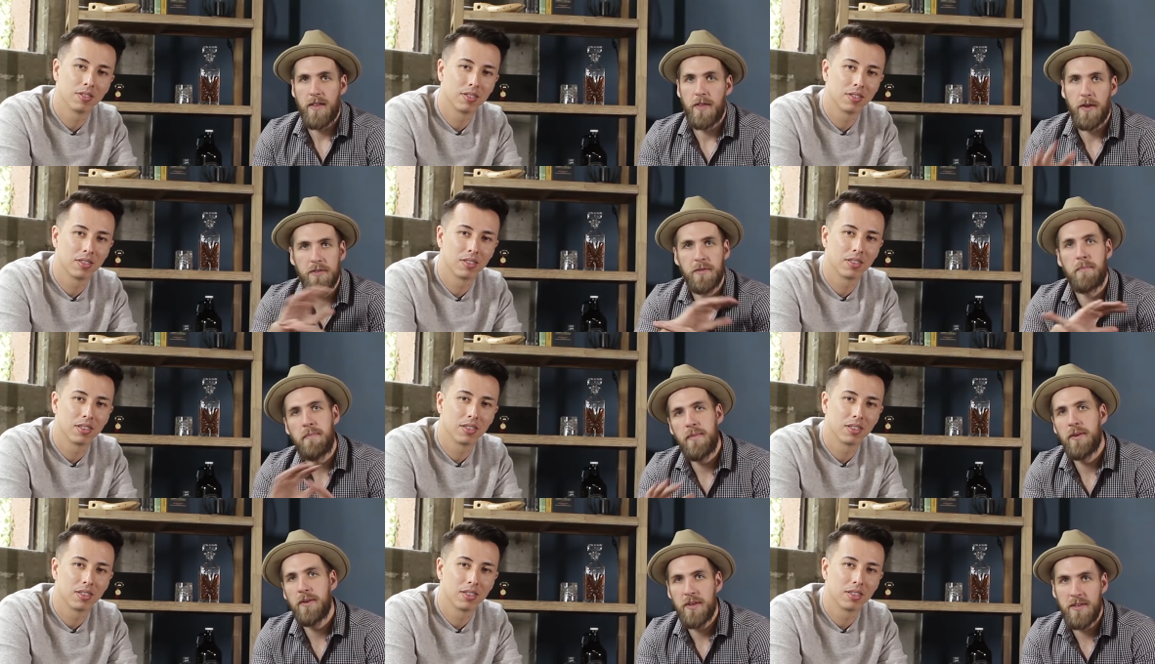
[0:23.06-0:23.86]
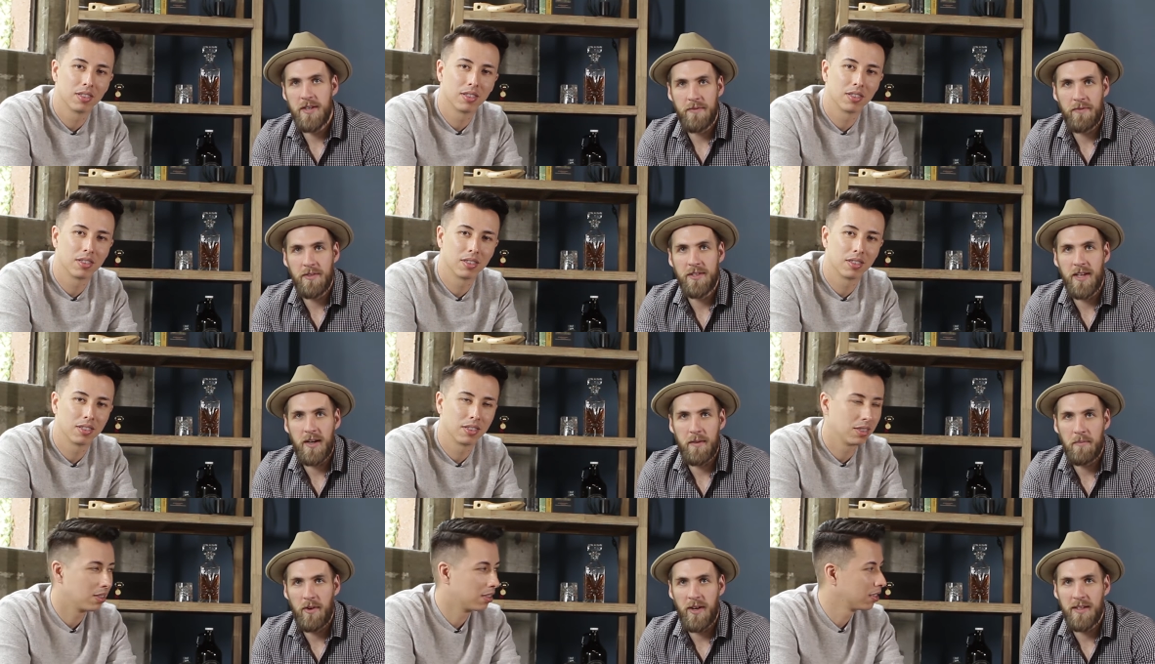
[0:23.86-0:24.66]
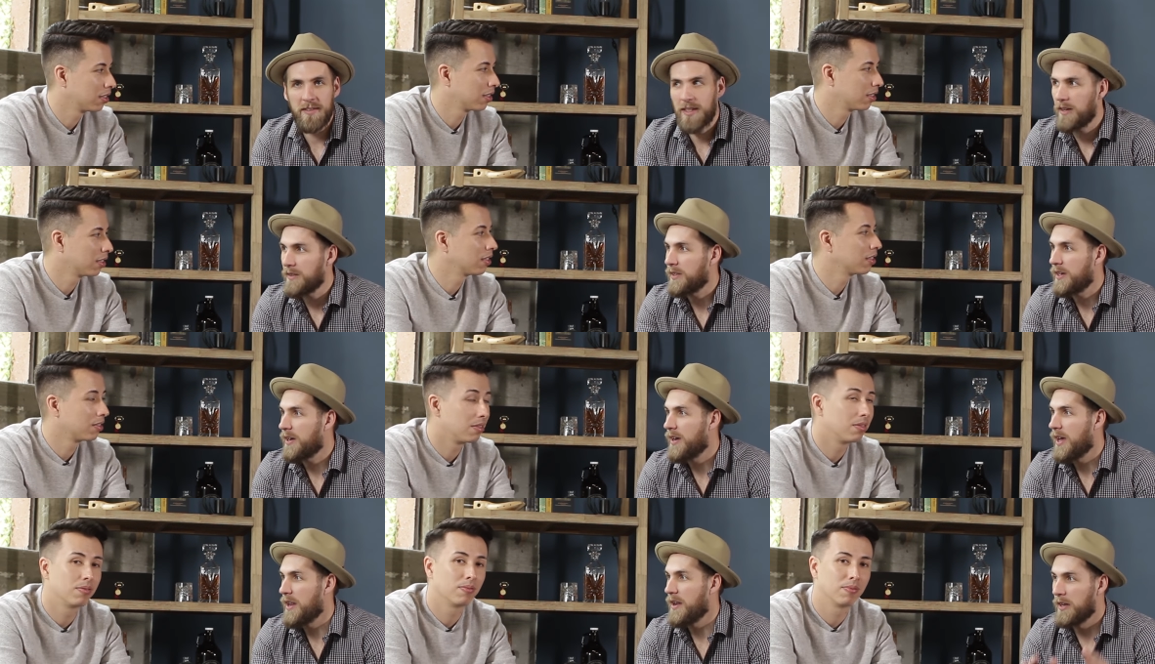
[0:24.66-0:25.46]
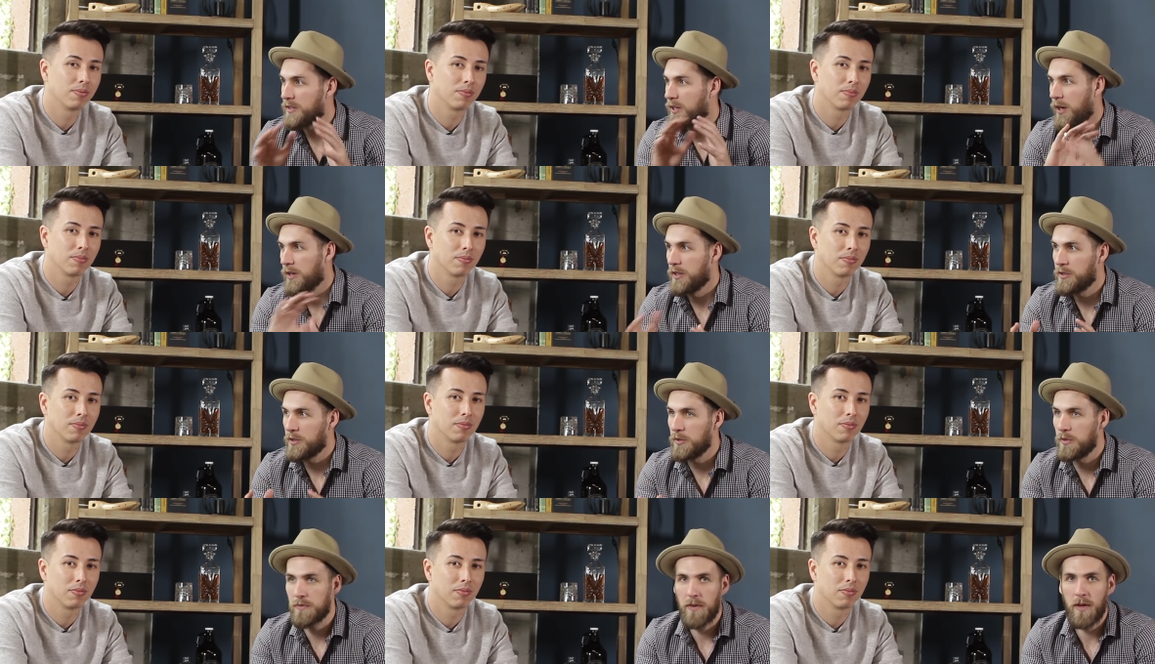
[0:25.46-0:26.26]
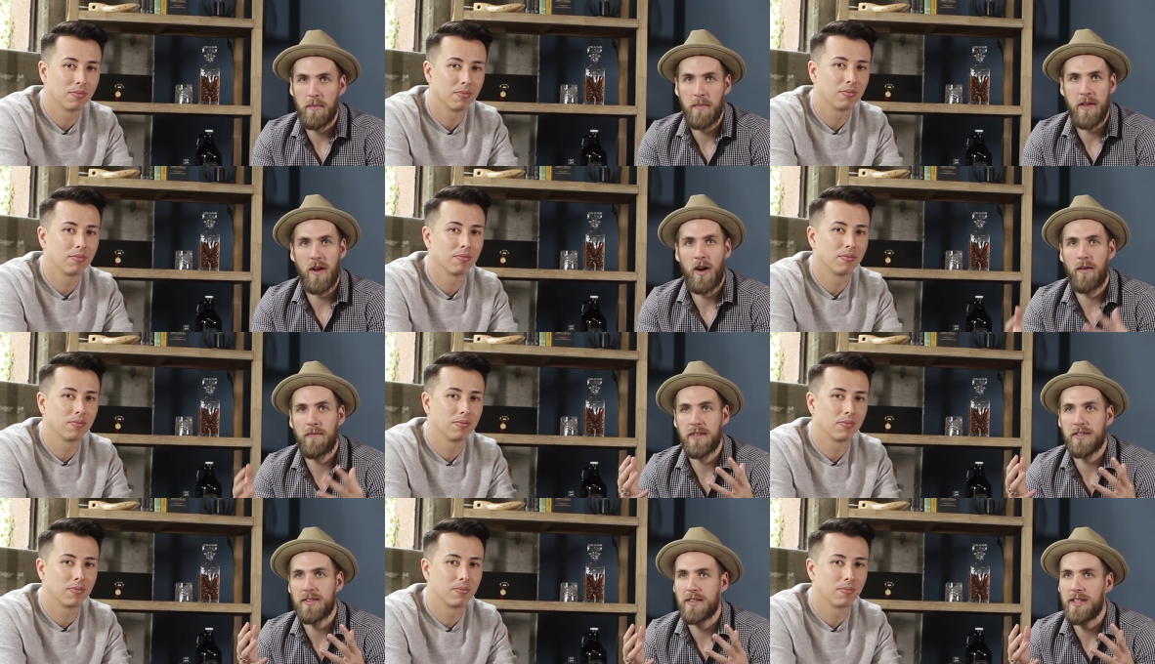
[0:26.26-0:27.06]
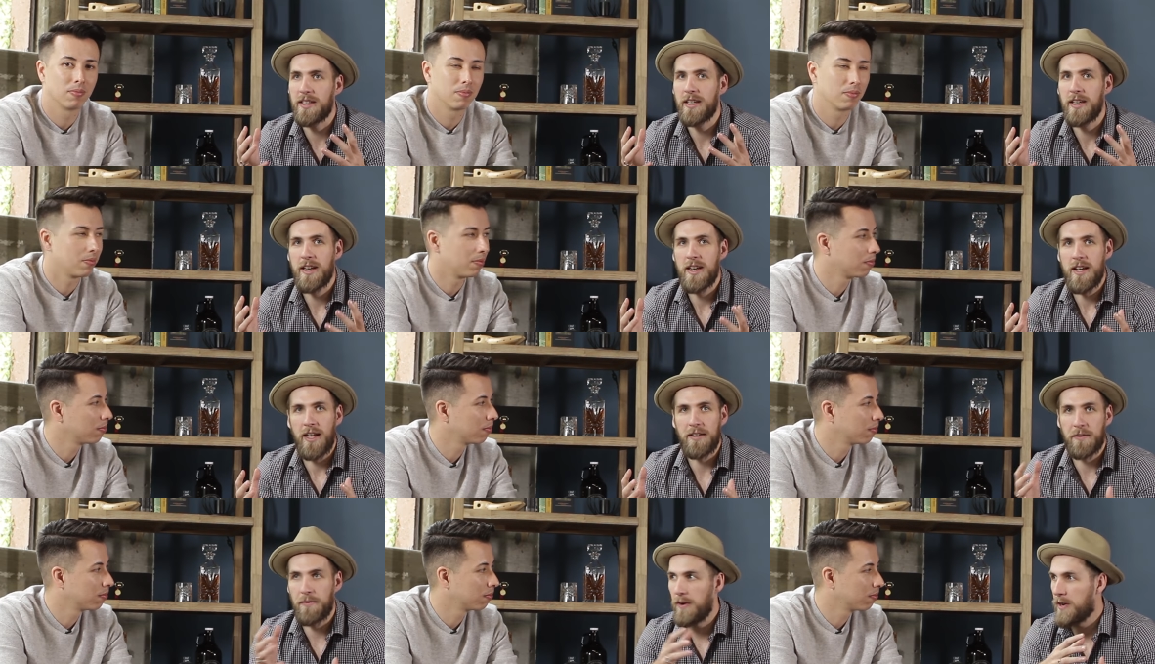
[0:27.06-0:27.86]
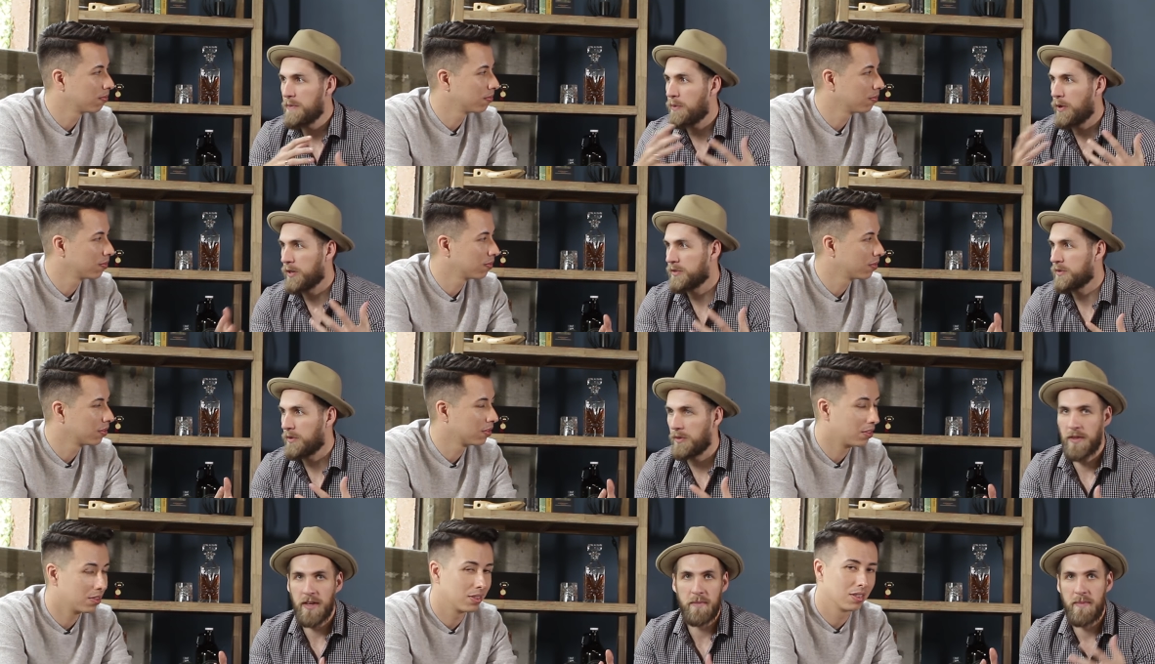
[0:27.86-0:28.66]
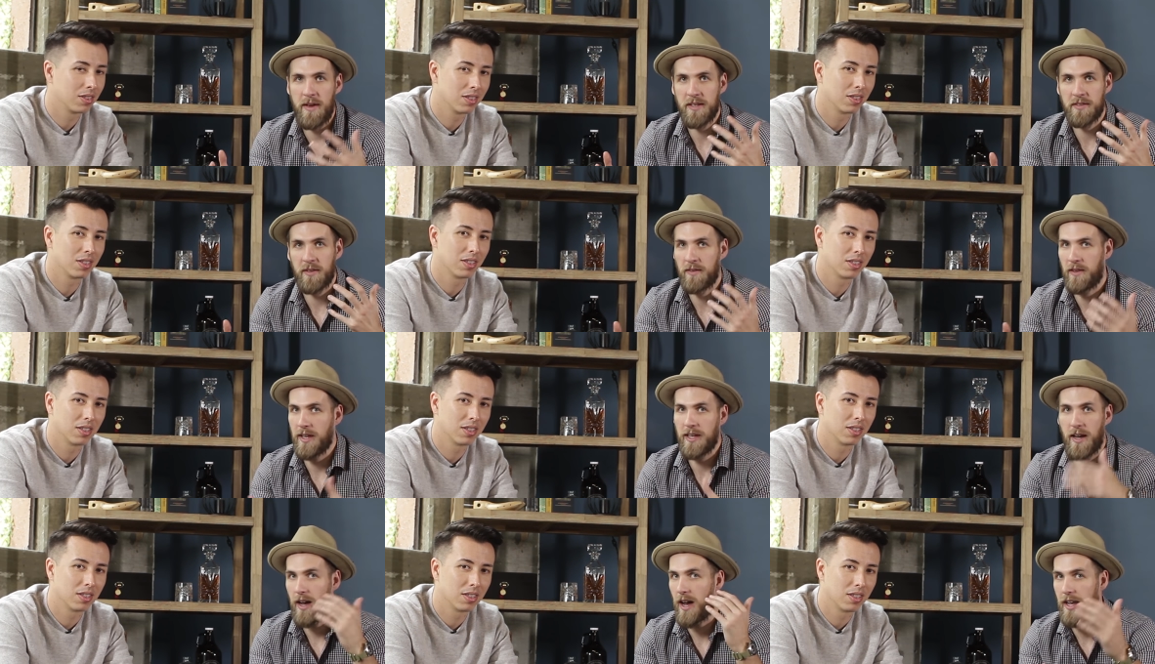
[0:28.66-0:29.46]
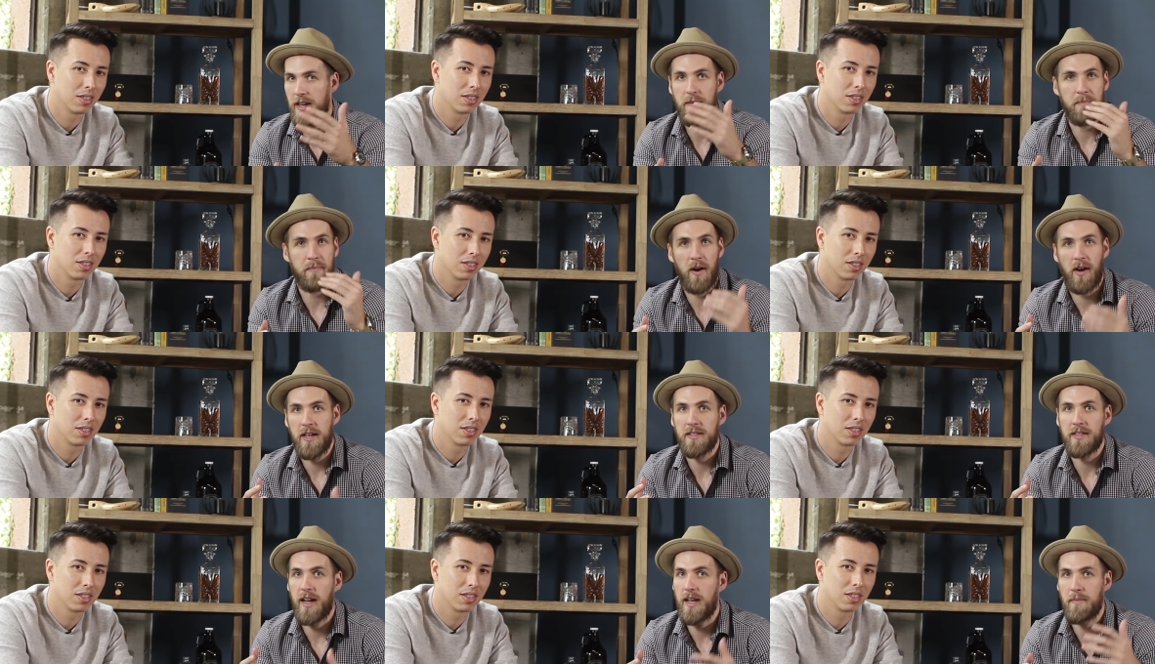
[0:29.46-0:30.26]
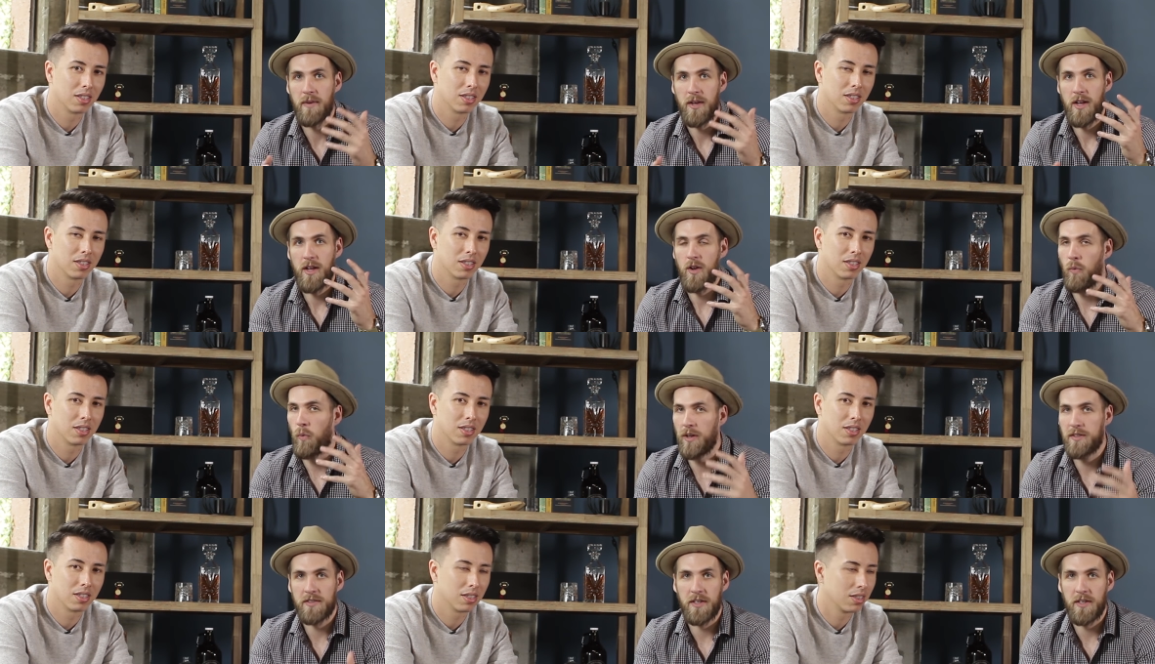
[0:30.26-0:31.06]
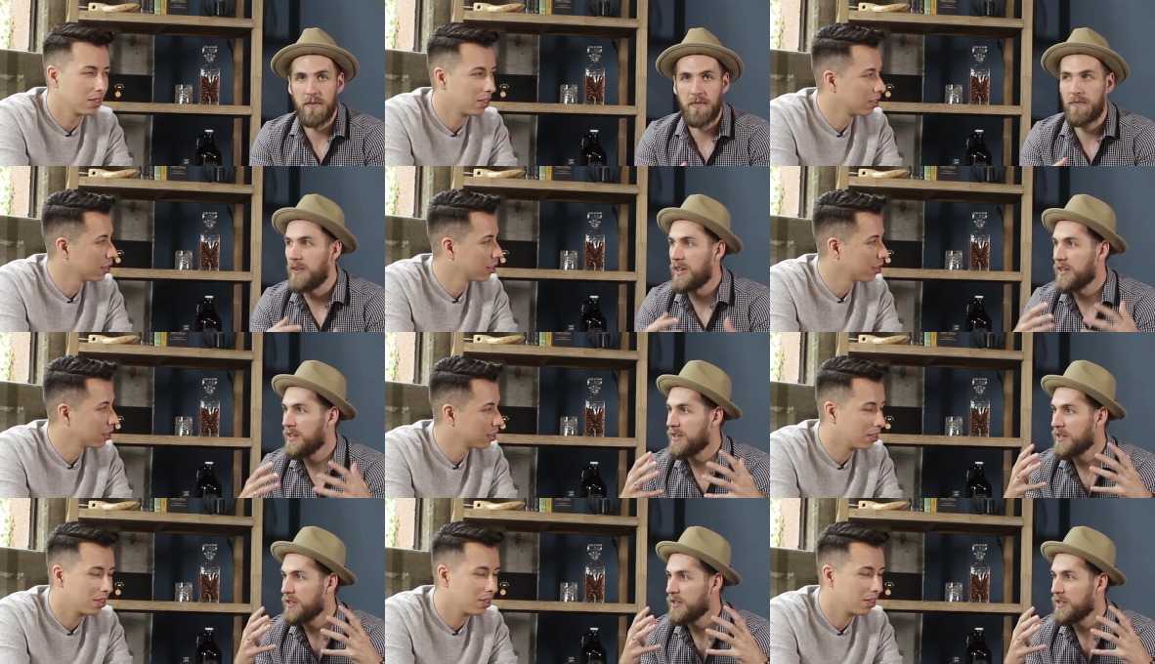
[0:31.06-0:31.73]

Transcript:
Speaker 1: There's a million different denim brands out there and a ton to choose from, and obviously it's a very personal thing based on like height, body type, what's gonna fit